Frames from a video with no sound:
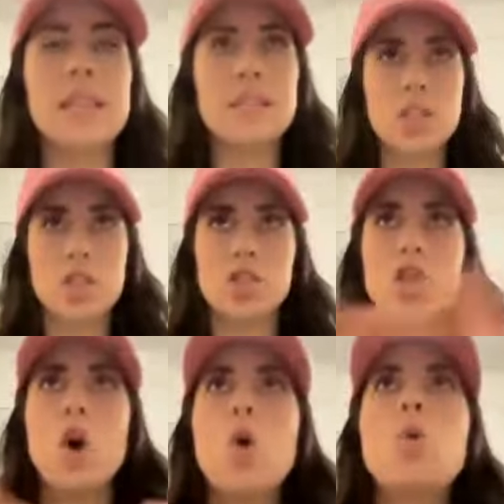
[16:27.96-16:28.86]
This is
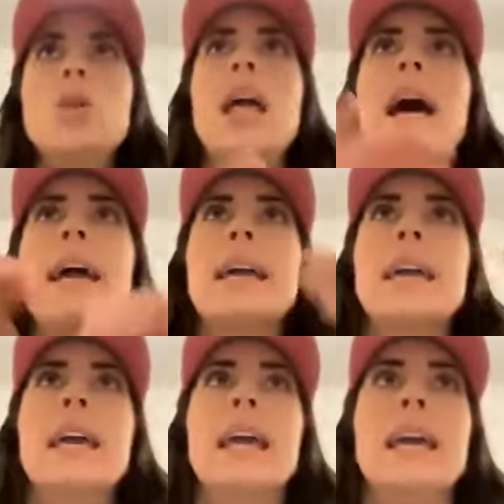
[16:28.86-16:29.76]
so like,
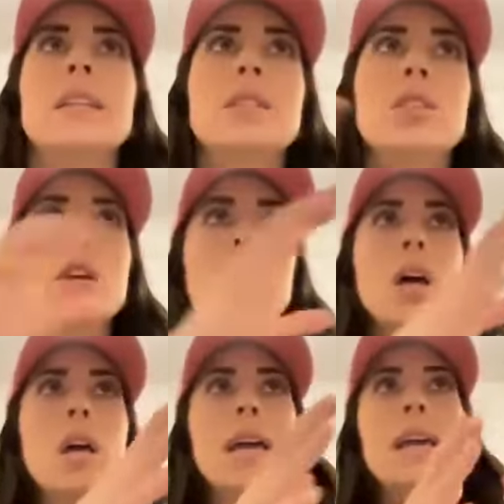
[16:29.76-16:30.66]
it
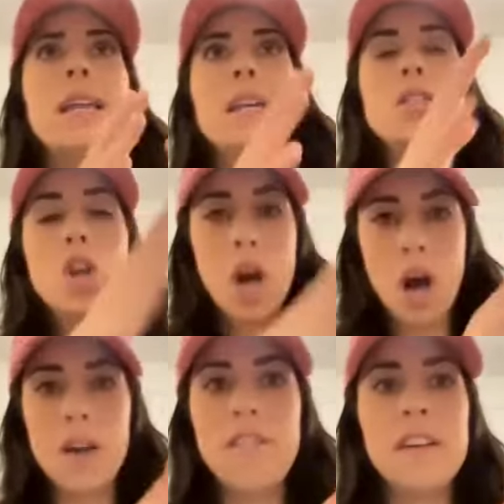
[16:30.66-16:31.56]
is
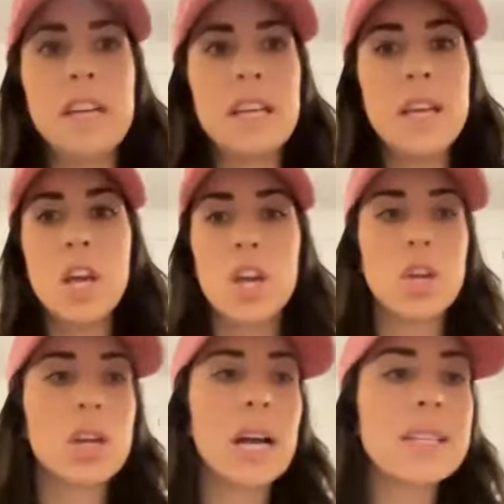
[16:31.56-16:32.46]
confident.
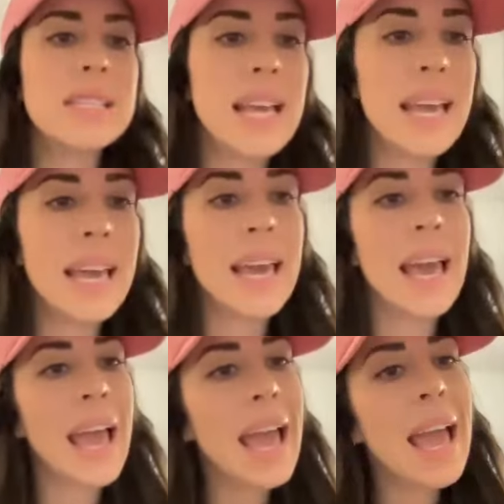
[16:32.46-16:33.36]
You're not saying,
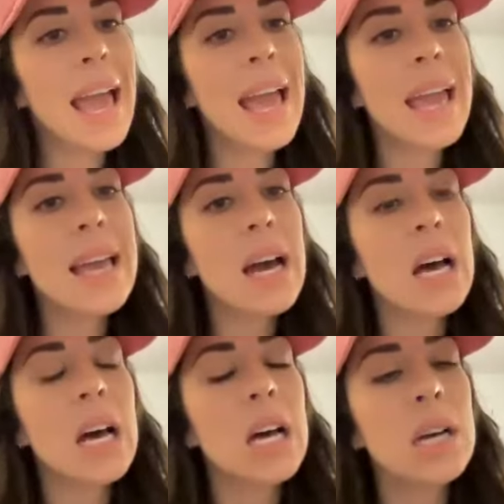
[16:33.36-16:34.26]
hey,
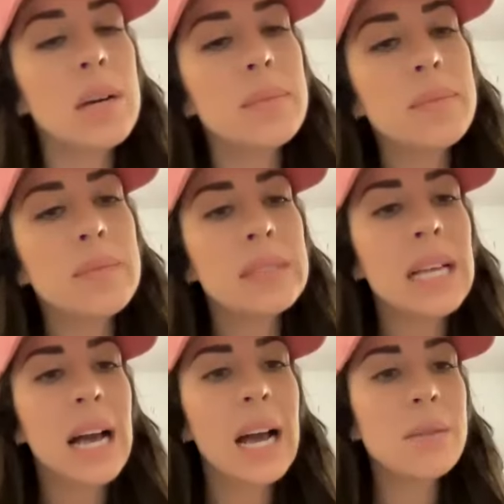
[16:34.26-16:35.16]

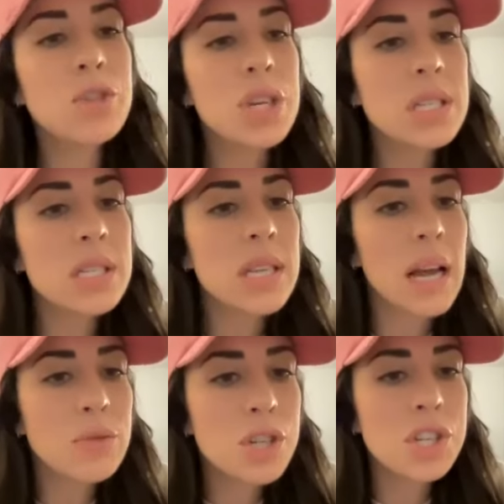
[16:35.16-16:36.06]
I'm just
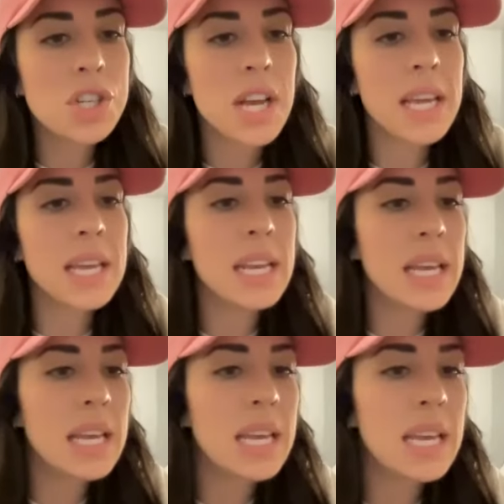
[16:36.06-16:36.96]
checking
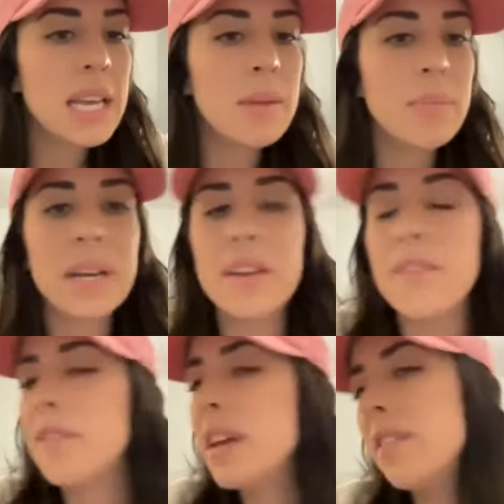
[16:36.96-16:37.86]
in, but
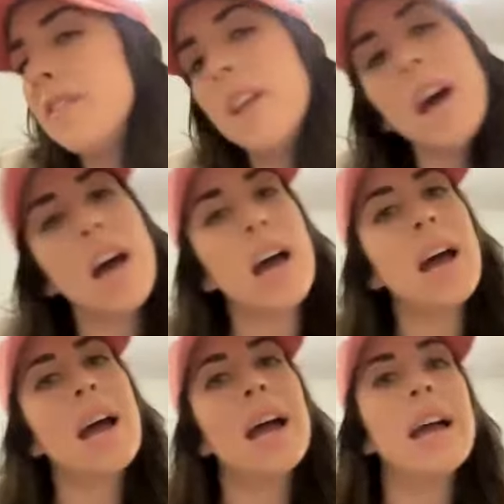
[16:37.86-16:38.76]
if
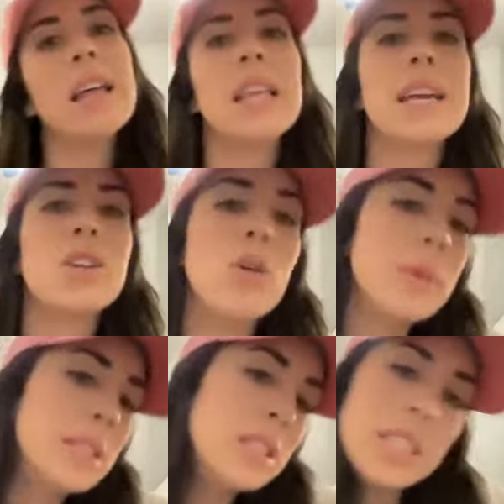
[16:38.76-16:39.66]
not, like, no
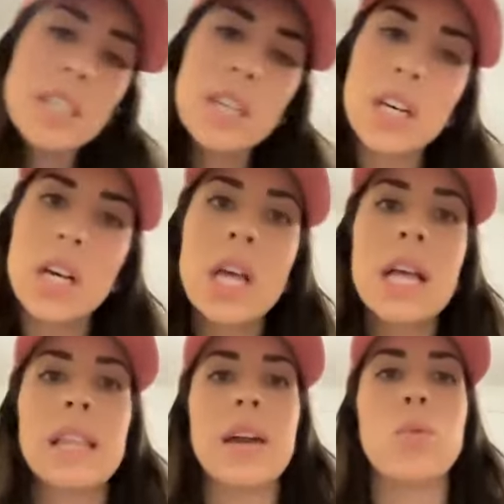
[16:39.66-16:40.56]
big deal.
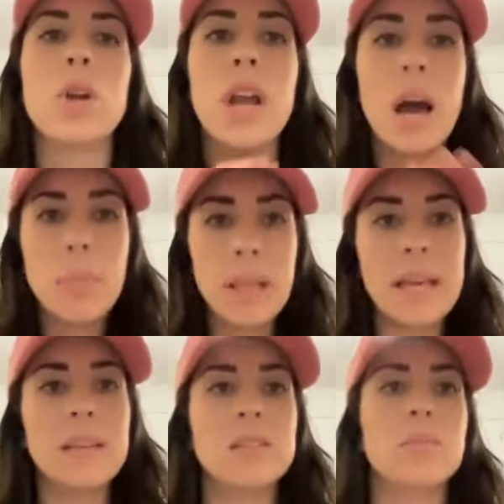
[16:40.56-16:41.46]
Like, we're not
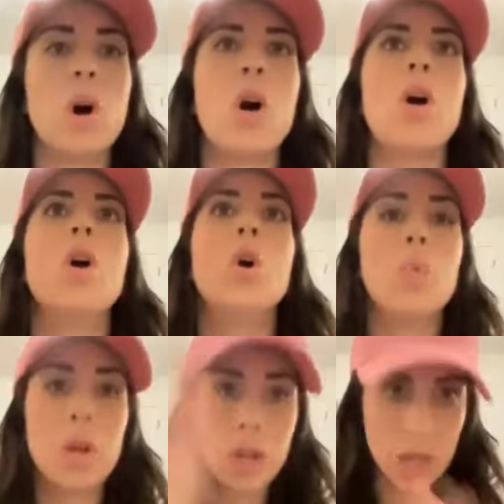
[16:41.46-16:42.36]
playing small.
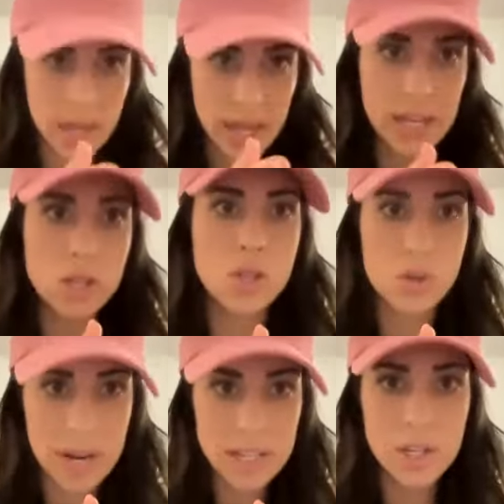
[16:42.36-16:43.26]
We're getting
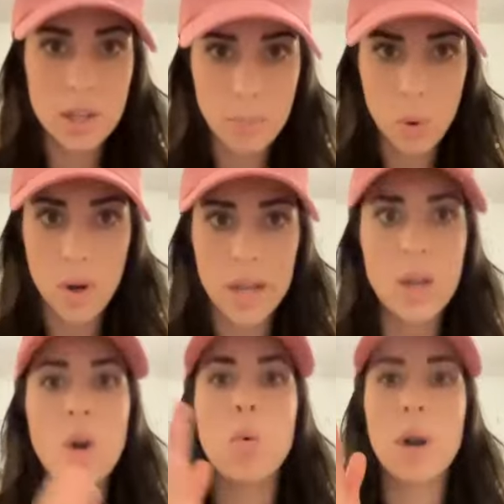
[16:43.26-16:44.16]
straight to the
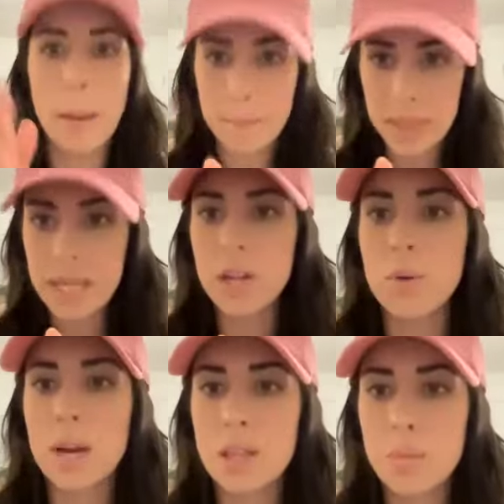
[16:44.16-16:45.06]
point. We're not beating
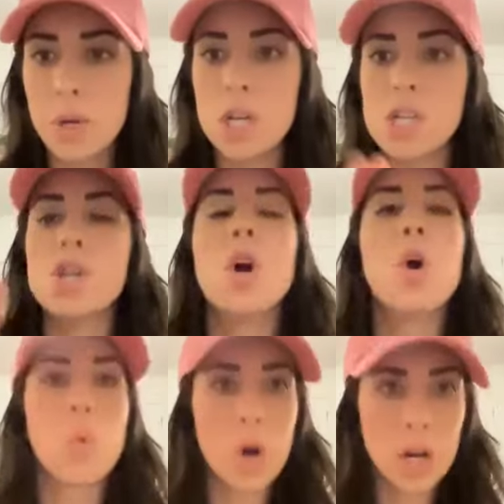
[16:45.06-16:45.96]
around the bush.
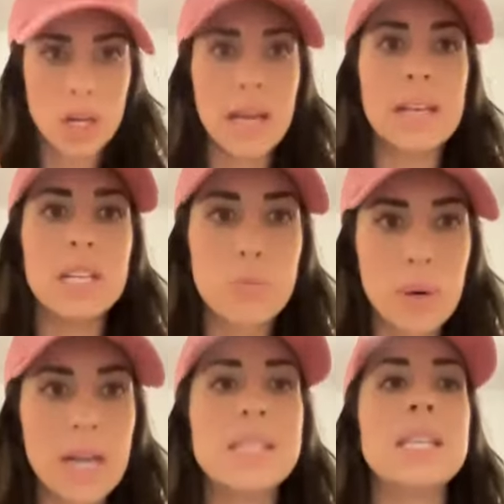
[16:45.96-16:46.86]
We're
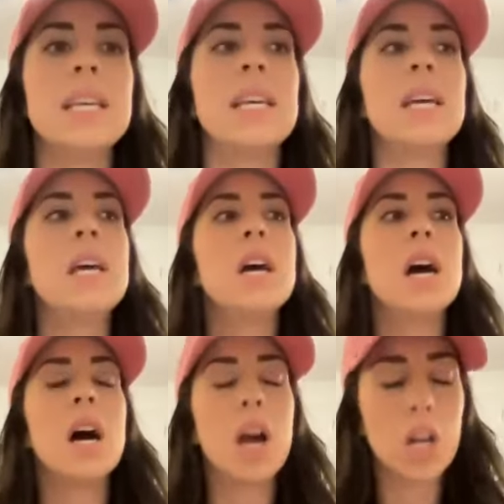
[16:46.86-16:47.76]
expressing
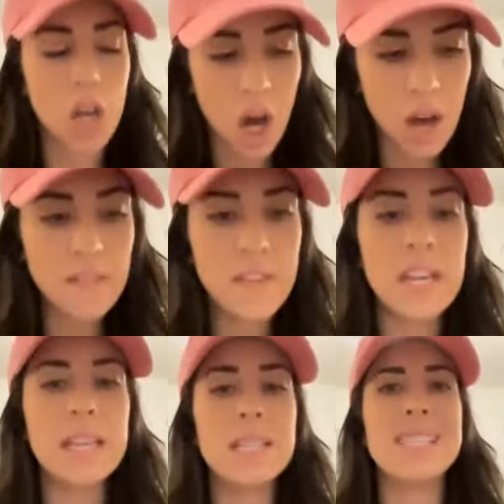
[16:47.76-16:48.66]
our
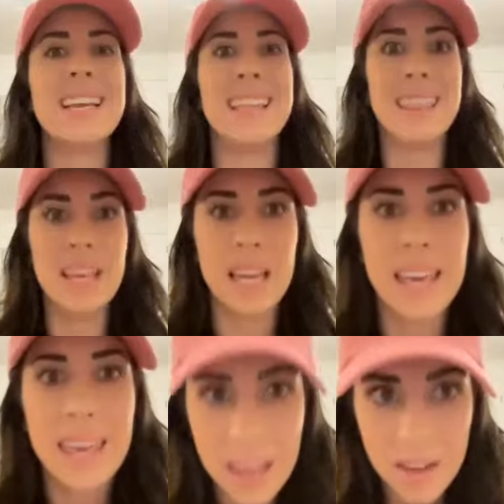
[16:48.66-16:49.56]
confidence in the
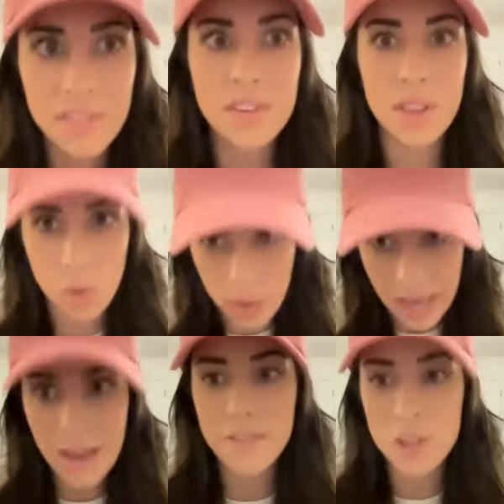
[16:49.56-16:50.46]
gift that we
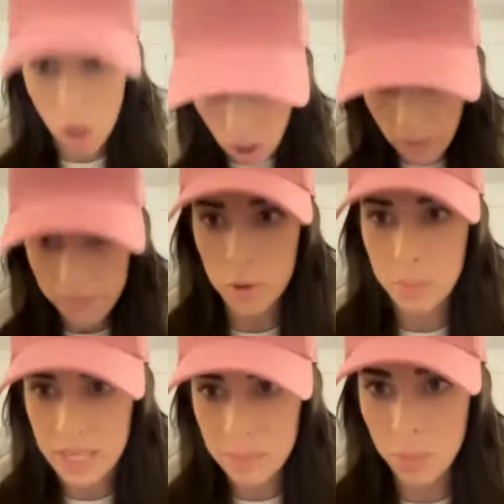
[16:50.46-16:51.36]
have to offer
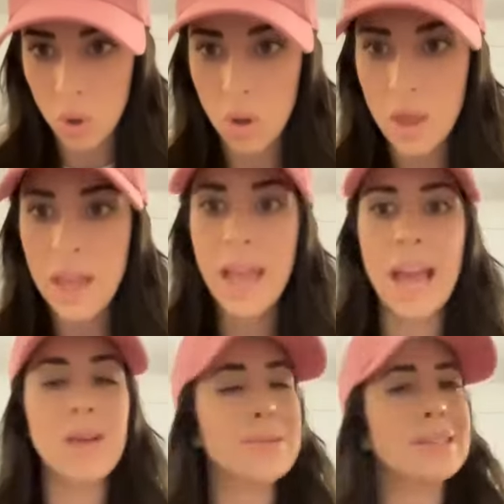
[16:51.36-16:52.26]
people.
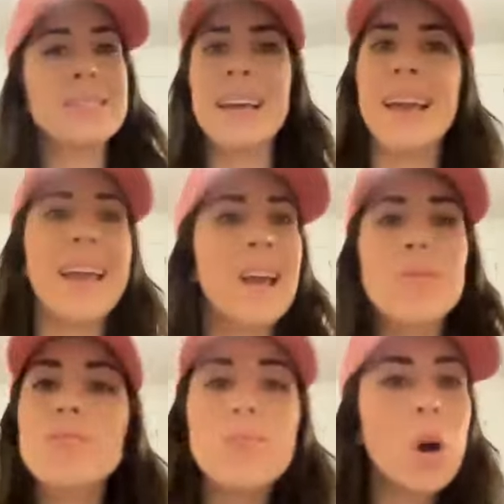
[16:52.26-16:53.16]
And we're saying,
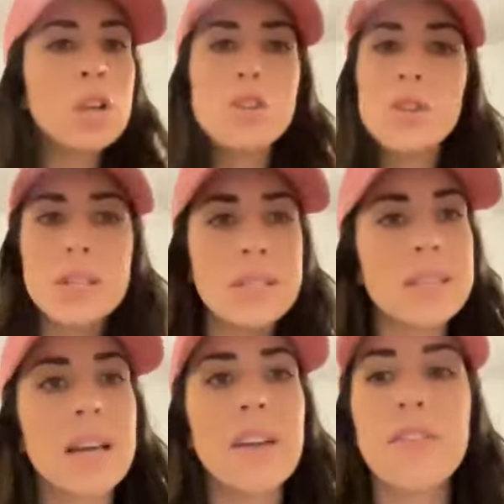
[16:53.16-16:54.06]
why don't you just
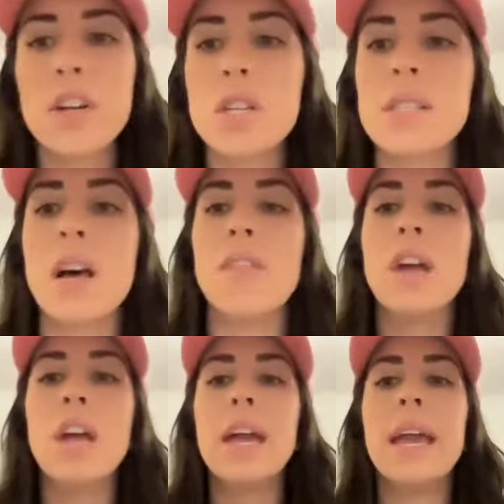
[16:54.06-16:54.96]
decide for yourself?
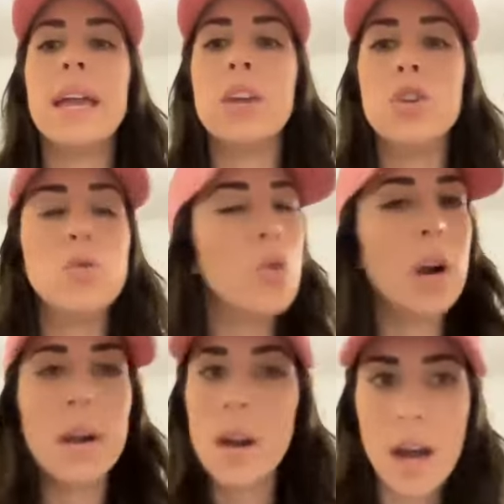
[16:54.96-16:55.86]
You
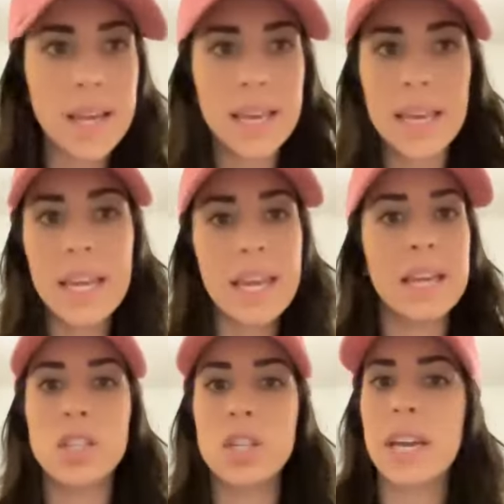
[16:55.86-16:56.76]
are not getting
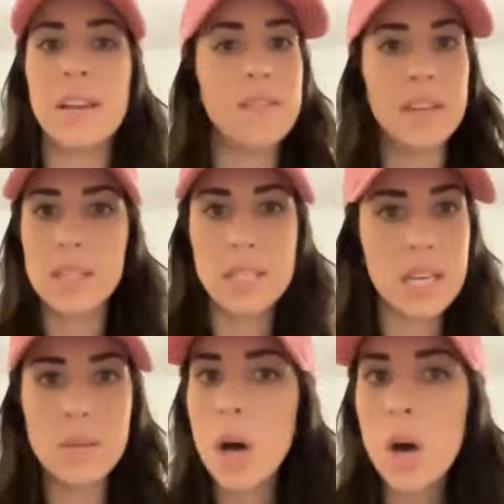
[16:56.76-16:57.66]
into
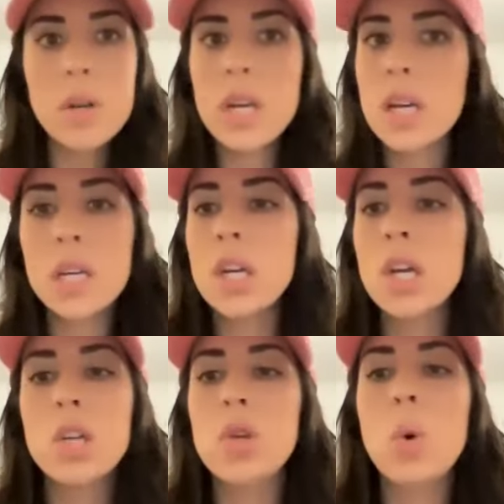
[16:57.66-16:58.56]
convincing mode.
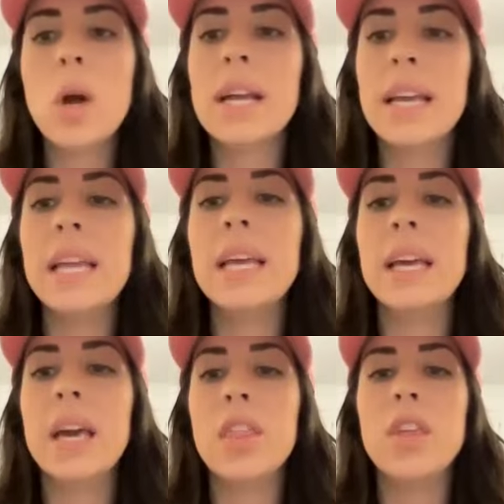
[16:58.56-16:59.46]
You are
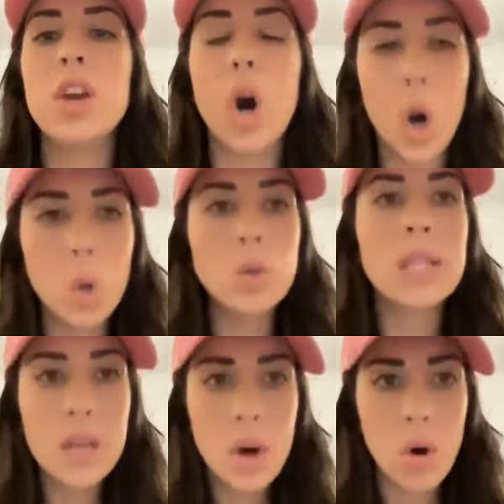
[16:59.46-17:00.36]
getting, the
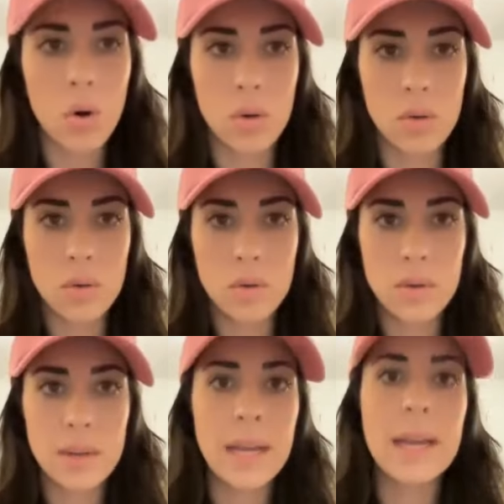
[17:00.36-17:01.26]
only goal
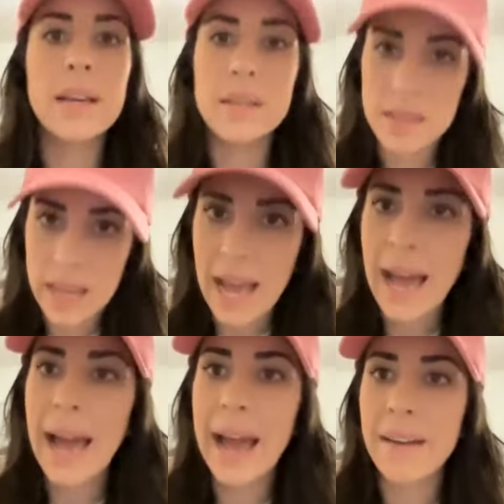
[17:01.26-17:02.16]
is to
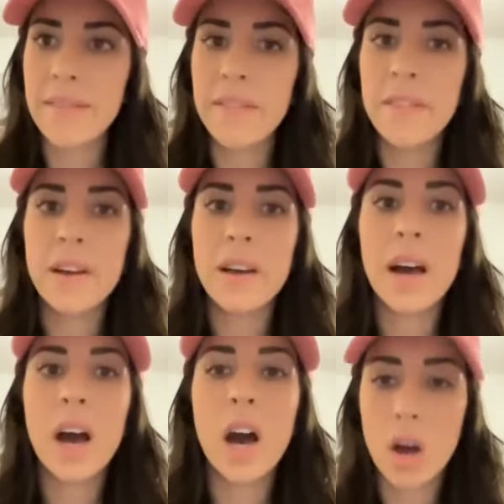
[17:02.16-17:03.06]
have
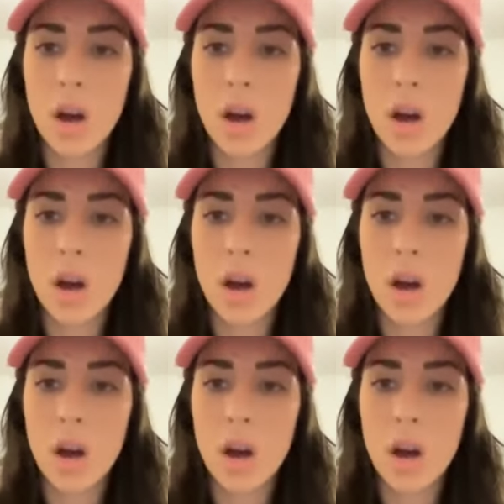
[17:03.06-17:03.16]
a